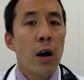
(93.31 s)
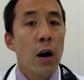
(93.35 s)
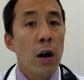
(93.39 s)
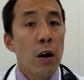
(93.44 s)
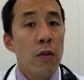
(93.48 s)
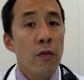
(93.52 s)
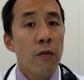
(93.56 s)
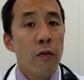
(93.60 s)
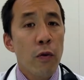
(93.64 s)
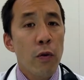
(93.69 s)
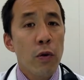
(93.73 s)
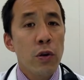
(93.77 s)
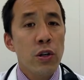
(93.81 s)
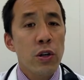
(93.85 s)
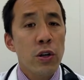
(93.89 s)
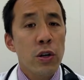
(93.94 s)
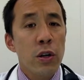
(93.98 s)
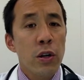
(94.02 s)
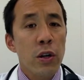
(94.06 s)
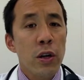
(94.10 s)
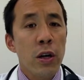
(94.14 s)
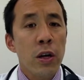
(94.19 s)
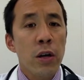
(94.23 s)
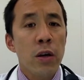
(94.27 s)

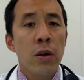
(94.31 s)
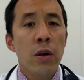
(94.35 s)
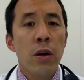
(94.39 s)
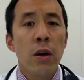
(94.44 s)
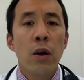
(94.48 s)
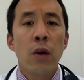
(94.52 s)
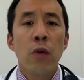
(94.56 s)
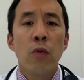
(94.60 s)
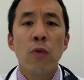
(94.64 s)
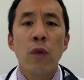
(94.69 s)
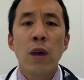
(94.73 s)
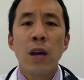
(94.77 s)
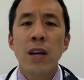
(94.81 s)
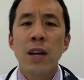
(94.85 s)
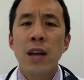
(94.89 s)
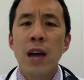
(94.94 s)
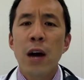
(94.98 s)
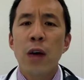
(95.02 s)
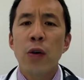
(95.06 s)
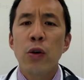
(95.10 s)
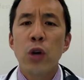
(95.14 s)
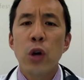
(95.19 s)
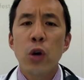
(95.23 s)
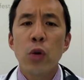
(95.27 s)
Unfortunately, right
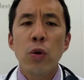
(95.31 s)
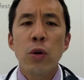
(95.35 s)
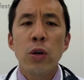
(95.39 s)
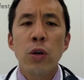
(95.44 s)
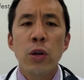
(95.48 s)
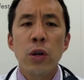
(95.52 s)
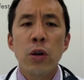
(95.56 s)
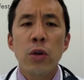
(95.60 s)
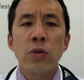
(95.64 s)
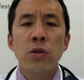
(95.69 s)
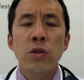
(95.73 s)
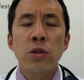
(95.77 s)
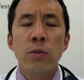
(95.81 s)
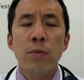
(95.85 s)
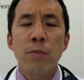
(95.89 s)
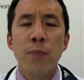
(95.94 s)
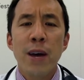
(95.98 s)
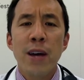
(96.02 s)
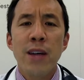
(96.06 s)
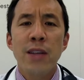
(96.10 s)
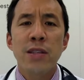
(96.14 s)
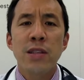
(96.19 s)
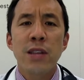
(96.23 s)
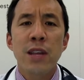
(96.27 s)
now no one knows the
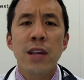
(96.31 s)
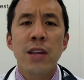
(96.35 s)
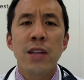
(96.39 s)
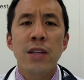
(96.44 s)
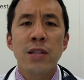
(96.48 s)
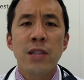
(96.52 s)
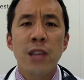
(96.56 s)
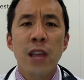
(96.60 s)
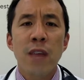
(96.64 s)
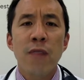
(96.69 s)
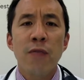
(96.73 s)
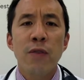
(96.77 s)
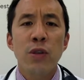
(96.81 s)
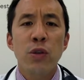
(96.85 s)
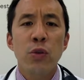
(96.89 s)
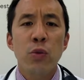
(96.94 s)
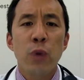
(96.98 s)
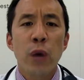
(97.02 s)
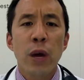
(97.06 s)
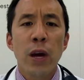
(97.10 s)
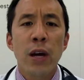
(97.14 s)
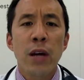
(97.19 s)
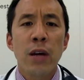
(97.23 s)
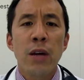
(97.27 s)
best and safest
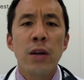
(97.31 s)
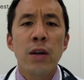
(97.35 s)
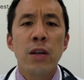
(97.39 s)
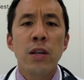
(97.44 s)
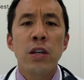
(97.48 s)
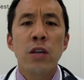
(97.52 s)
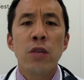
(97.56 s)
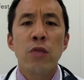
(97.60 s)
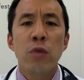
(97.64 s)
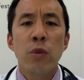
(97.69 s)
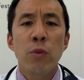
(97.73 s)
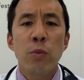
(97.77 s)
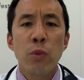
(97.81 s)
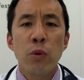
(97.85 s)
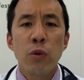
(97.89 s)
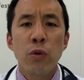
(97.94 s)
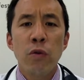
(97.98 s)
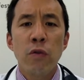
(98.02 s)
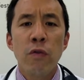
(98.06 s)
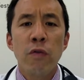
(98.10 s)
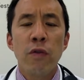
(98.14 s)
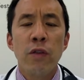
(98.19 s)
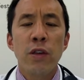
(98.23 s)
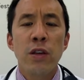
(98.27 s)
way to
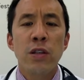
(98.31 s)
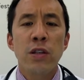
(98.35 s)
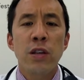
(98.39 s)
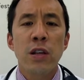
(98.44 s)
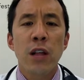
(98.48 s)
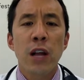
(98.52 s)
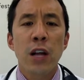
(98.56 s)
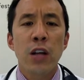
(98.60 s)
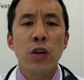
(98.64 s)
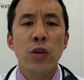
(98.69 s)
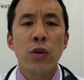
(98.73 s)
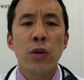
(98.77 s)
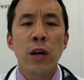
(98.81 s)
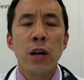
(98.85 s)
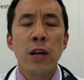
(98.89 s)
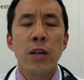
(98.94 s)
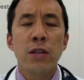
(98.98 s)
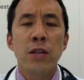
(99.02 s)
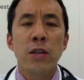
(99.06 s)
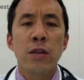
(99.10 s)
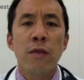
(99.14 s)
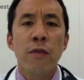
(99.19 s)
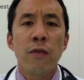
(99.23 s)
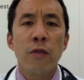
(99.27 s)
remove these
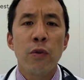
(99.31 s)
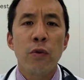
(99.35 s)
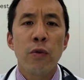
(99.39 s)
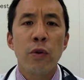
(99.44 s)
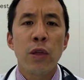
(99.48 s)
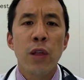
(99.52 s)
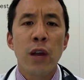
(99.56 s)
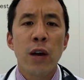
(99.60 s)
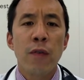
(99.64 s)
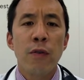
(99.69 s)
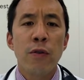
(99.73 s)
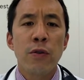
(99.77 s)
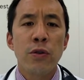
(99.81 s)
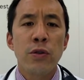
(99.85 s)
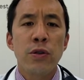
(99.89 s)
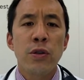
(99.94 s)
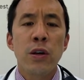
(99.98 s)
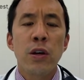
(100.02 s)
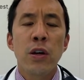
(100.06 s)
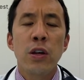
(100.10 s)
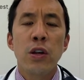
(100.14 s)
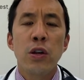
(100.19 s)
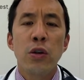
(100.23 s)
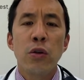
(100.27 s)
electrolytes and fluid levels
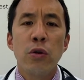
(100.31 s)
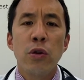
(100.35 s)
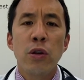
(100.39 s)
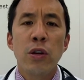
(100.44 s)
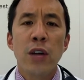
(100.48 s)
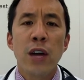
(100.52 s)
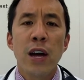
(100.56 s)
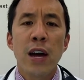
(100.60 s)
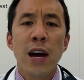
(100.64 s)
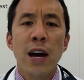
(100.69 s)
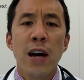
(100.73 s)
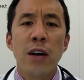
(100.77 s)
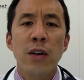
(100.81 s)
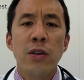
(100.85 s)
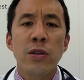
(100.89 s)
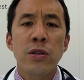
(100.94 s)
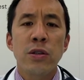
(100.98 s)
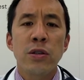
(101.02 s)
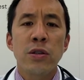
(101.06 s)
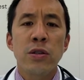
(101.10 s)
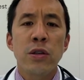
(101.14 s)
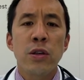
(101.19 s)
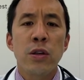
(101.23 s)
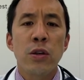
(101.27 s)
during
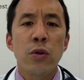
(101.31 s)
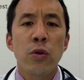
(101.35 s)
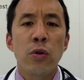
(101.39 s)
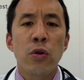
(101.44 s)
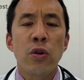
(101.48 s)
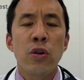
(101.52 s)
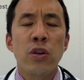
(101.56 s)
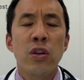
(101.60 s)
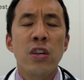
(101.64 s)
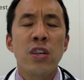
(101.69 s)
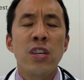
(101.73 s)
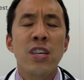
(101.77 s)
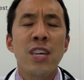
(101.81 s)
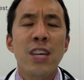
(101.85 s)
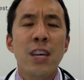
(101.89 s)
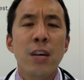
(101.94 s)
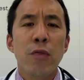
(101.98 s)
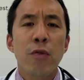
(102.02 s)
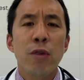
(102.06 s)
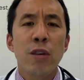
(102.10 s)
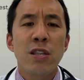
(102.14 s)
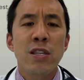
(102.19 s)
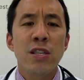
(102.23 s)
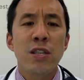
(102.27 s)
dialysis in order to
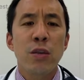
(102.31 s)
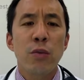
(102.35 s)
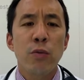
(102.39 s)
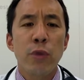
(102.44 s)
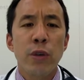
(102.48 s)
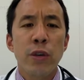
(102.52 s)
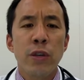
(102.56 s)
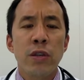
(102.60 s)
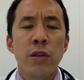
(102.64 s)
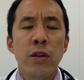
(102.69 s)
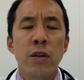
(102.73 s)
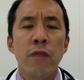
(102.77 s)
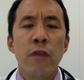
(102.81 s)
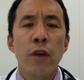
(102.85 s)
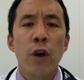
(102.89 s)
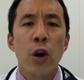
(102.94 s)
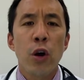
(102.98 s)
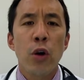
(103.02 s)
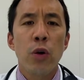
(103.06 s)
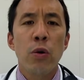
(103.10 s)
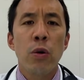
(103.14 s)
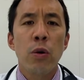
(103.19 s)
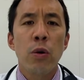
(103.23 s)
decrease the risk of heart